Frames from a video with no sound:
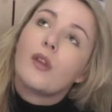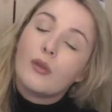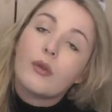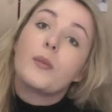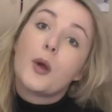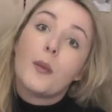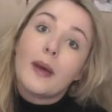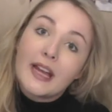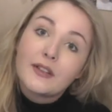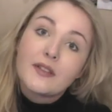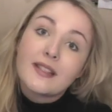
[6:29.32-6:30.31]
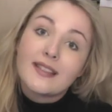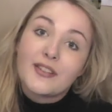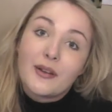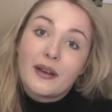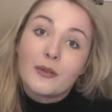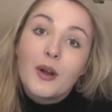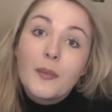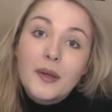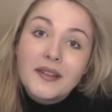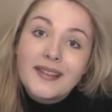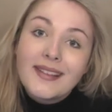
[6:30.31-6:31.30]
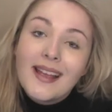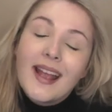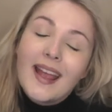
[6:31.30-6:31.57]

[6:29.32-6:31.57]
rom-com actresses, Julia Roberts,